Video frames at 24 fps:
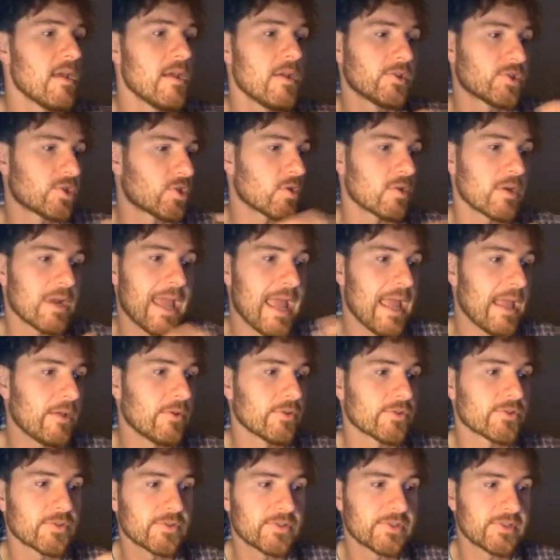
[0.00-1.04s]
certain
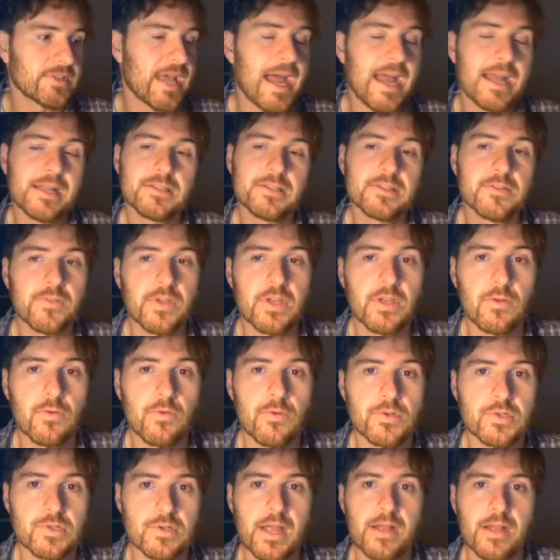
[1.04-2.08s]
angles are sides of
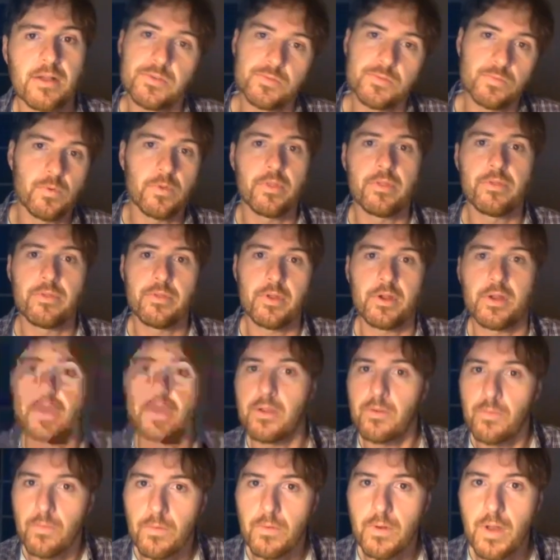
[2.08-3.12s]
congruent triangles. Well, they're
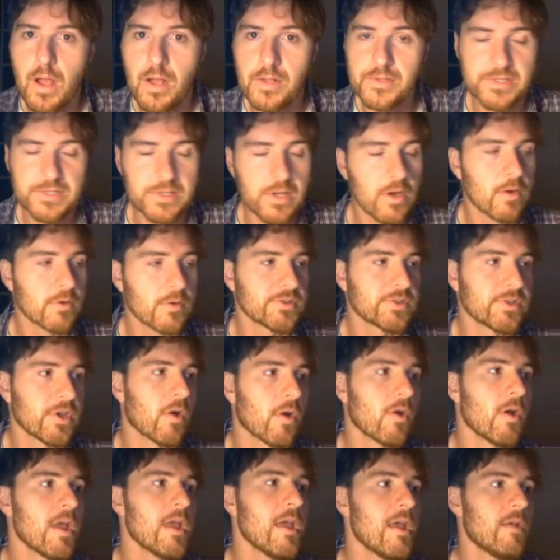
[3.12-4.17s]
congruent also.
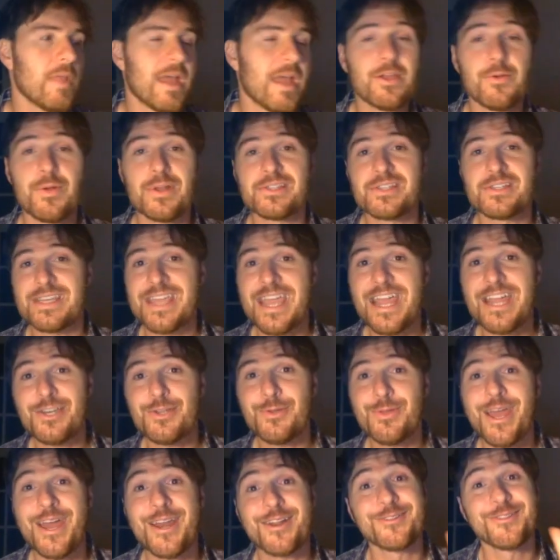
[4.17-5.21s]
So anyways, you can't do
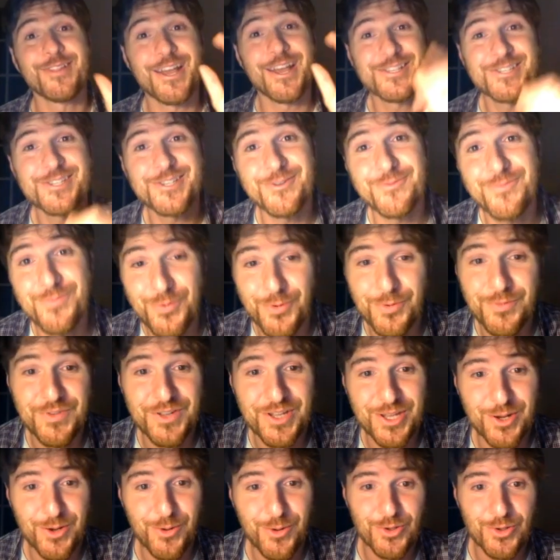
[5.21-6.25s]
that unless you've proven
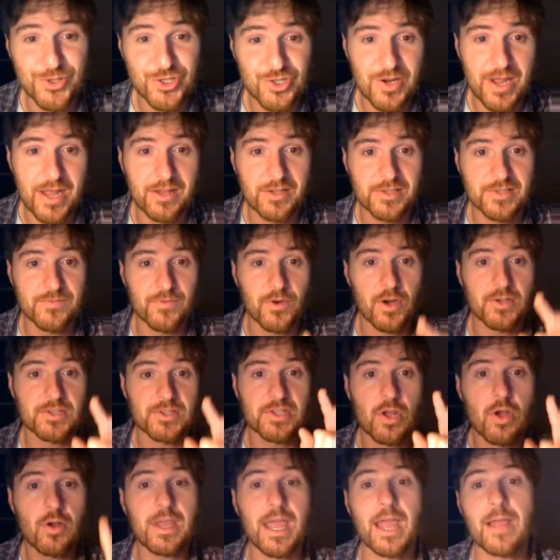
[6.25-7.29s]
congruent triangles first.
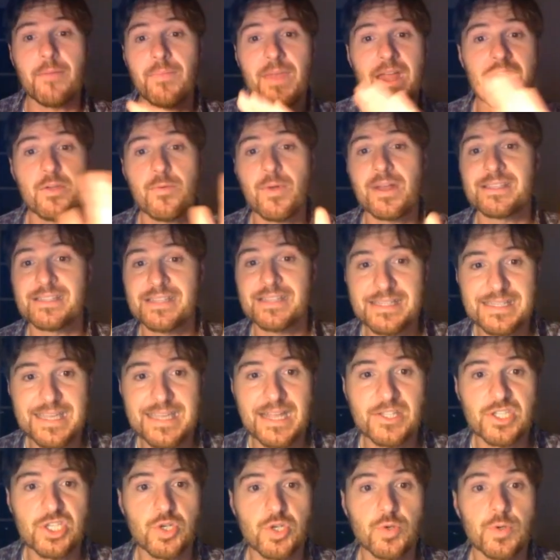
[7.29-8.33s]
Okay, anyways, let's
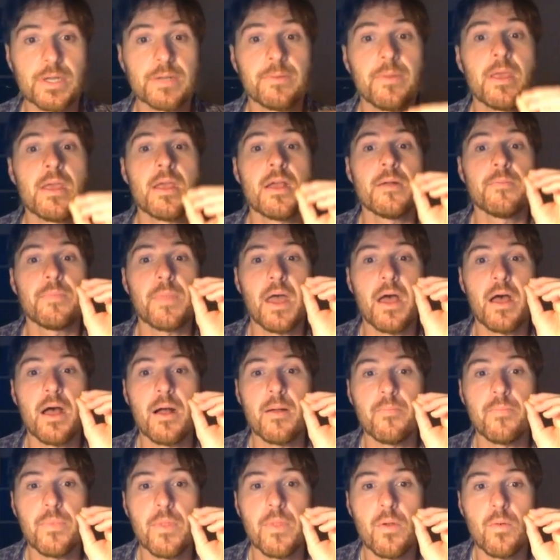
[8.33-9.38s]
get to it.
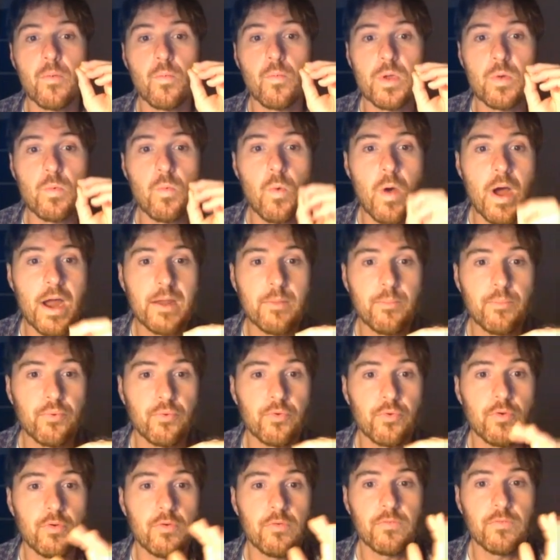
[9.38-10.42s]
We want to
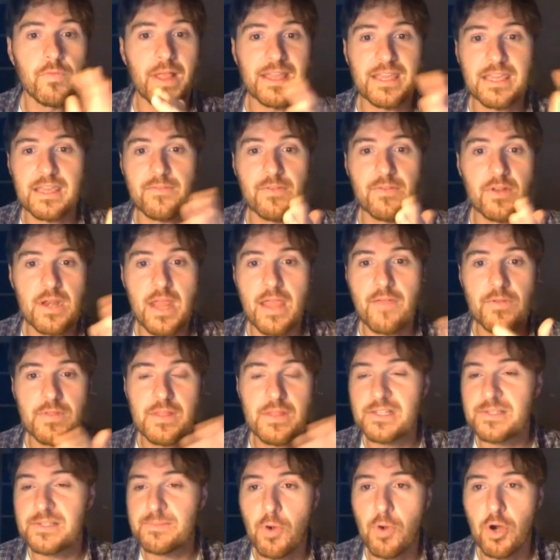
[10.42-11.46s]
prove, like, given
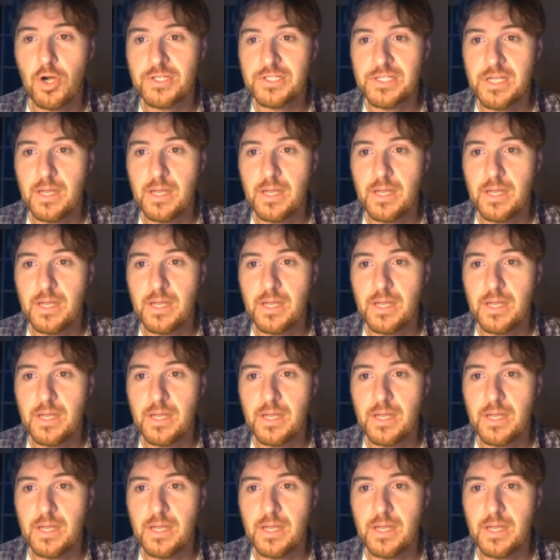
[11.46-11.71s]
everything that's marked